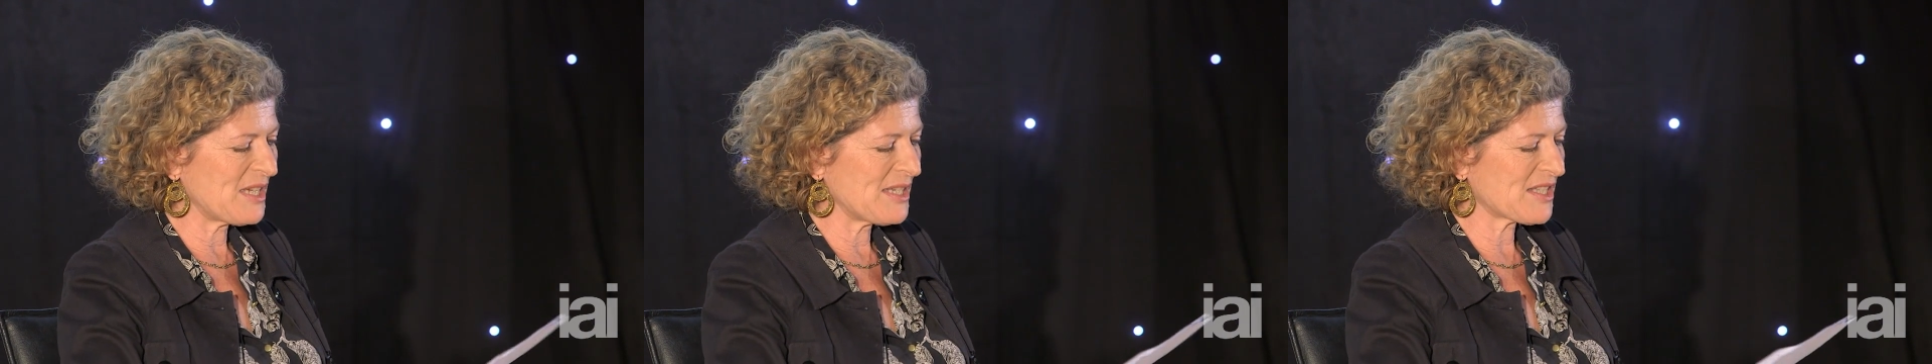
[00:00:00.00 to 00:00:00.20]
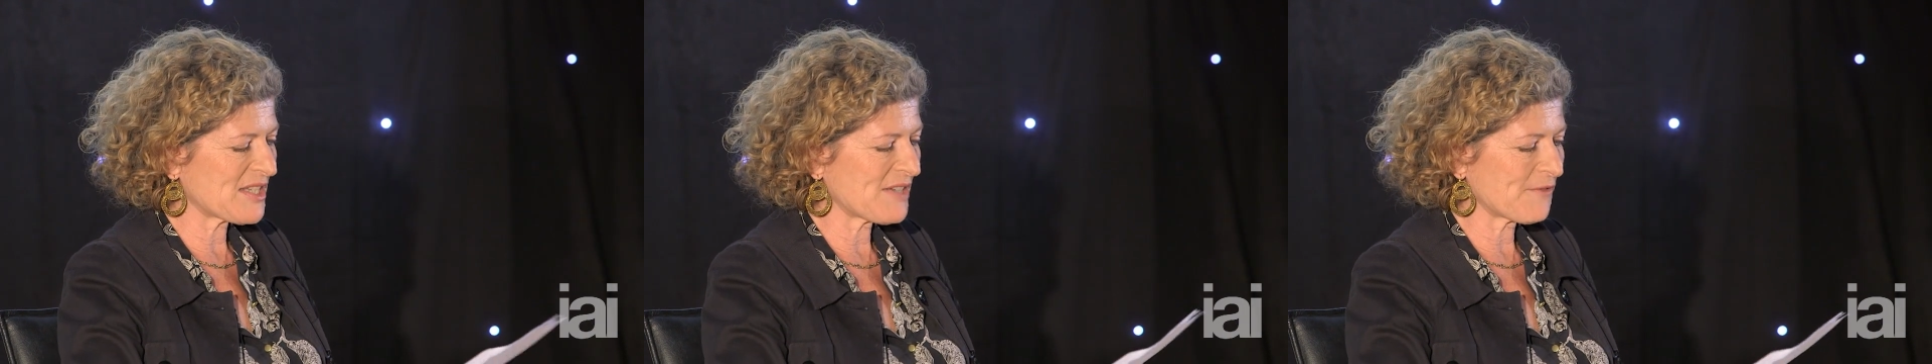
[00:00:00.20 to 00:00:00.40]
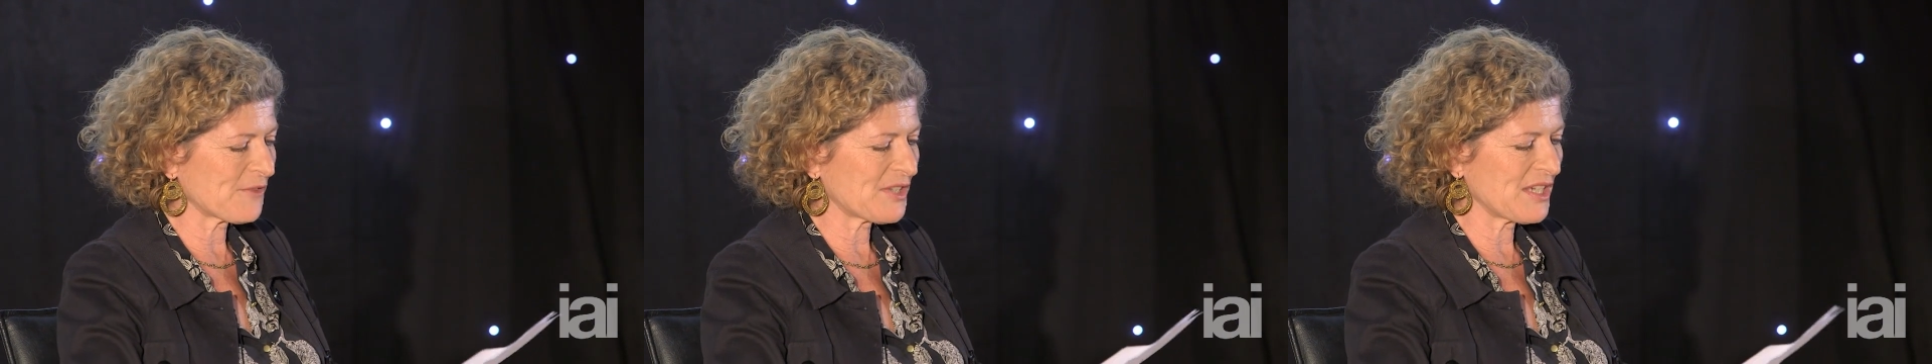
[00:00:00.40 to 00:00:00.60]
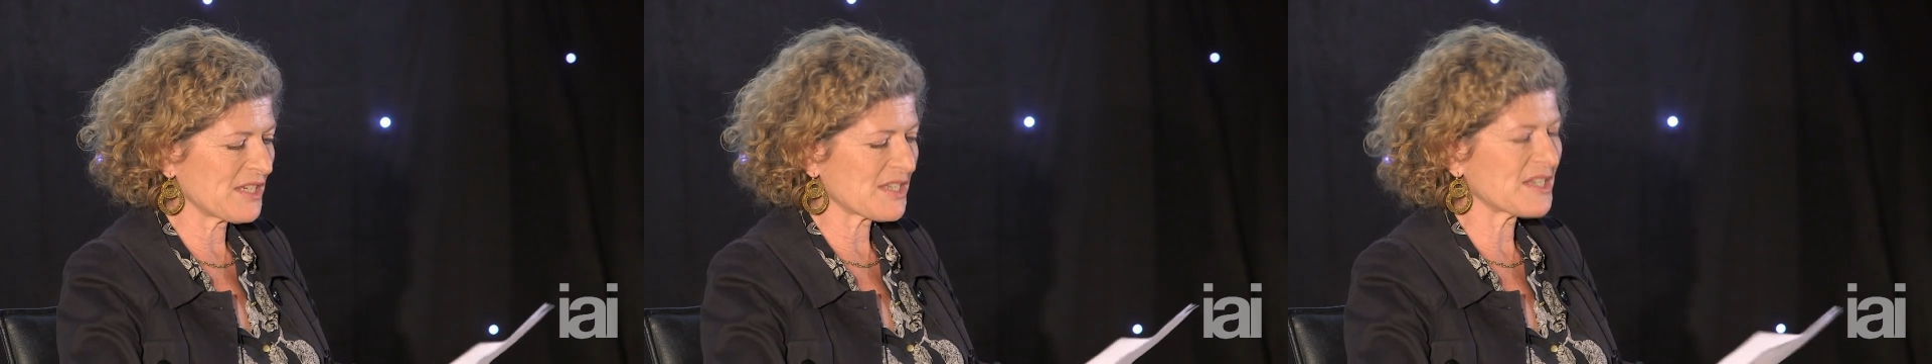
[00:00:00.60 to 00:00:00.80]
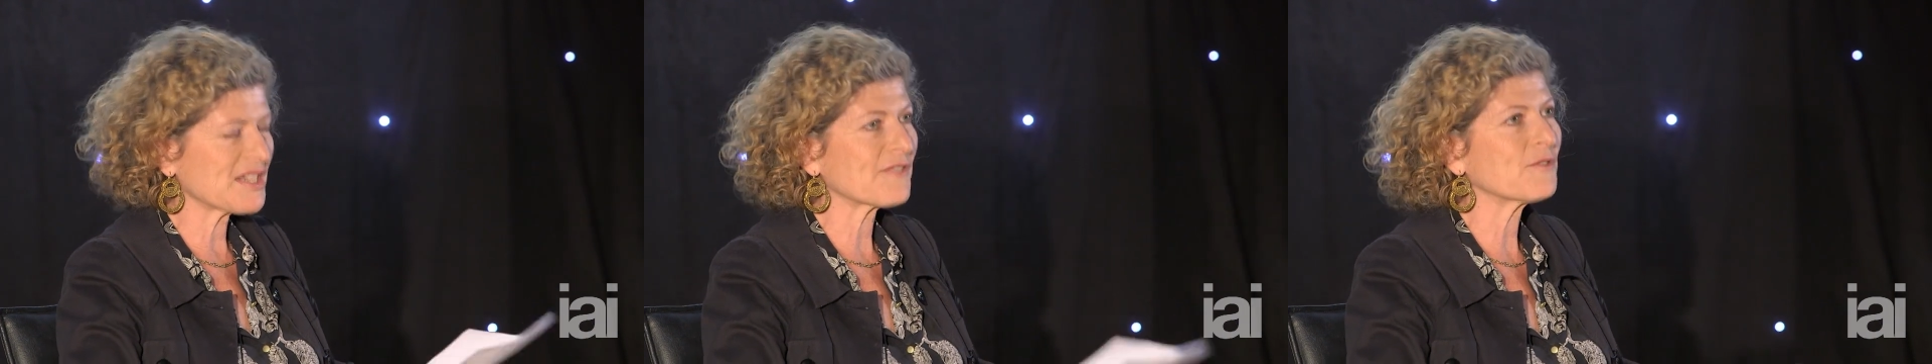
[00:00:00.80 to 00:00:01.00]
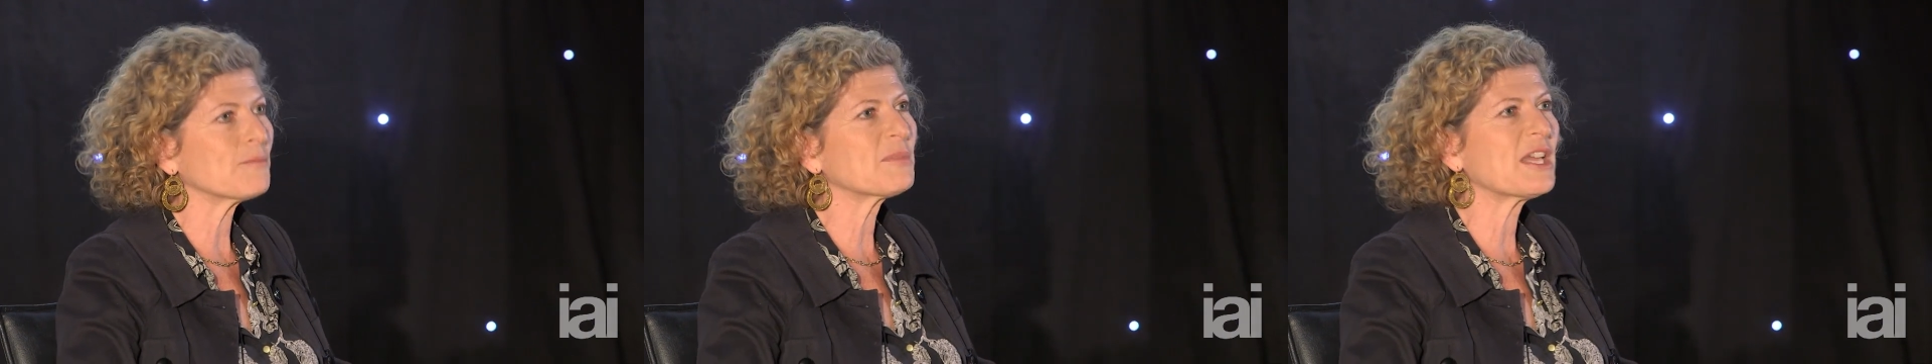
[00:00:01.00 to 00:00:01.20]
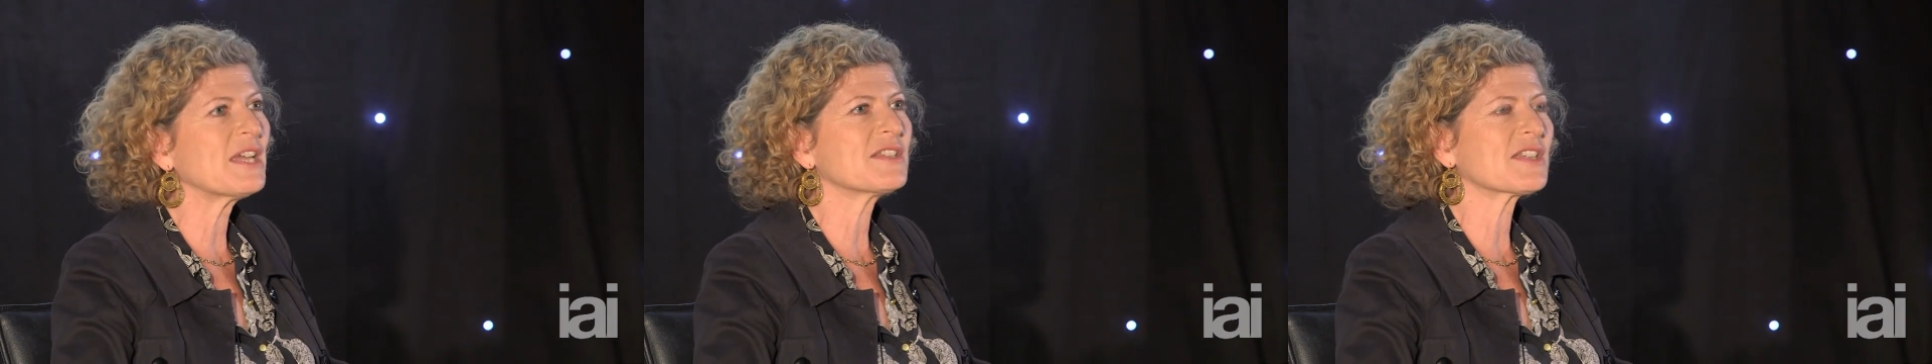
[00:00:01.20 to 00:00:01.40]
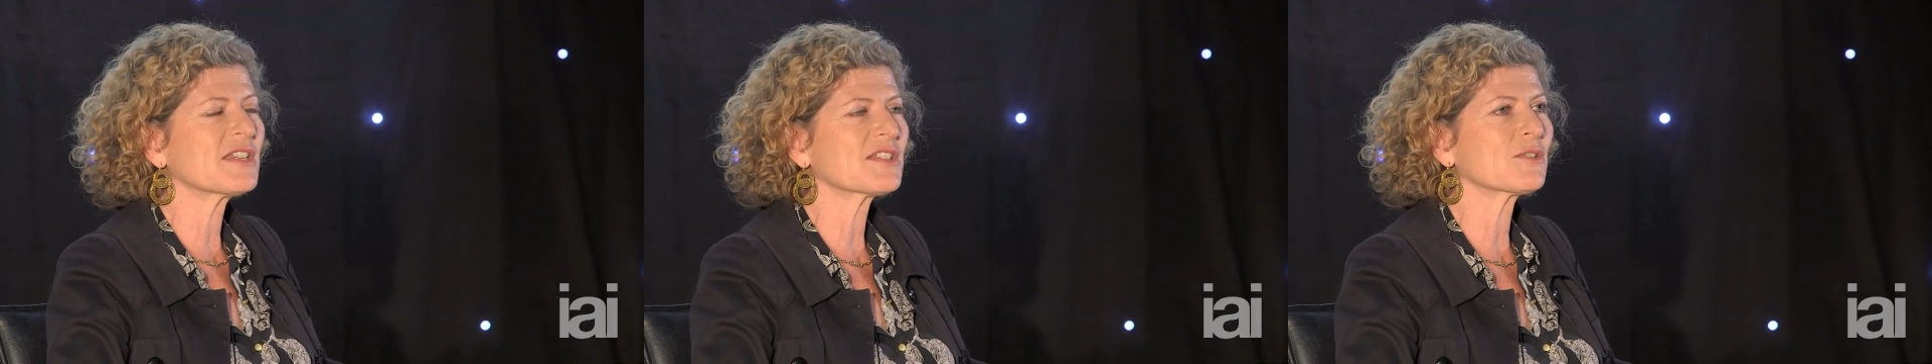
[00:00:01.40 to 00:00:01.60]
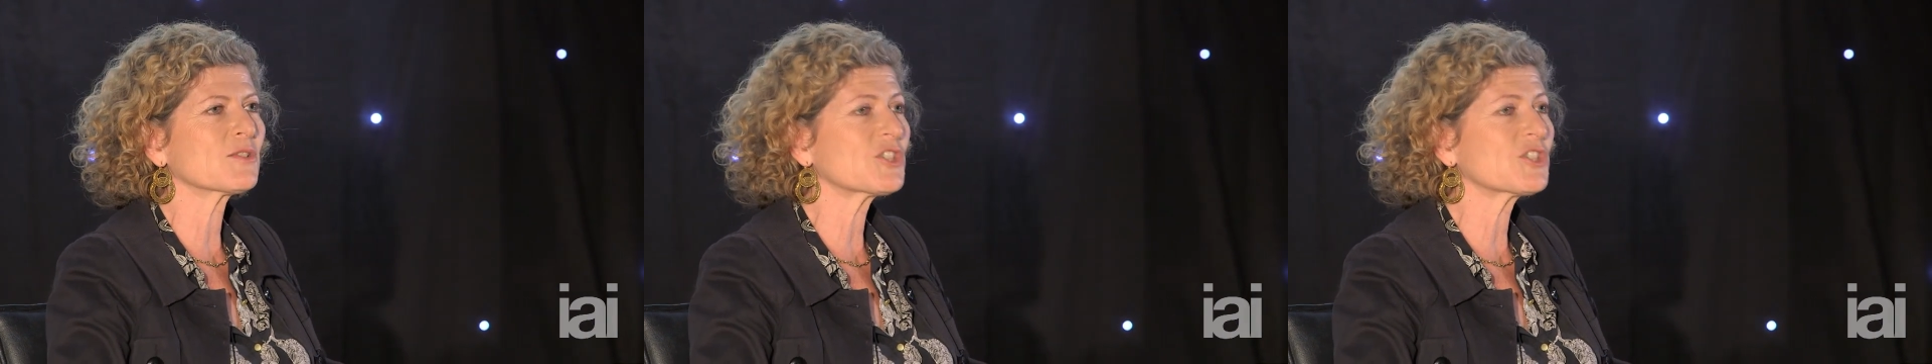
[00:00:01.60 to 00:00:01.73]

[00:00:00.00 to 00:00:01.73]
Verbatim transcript: means different things in different places,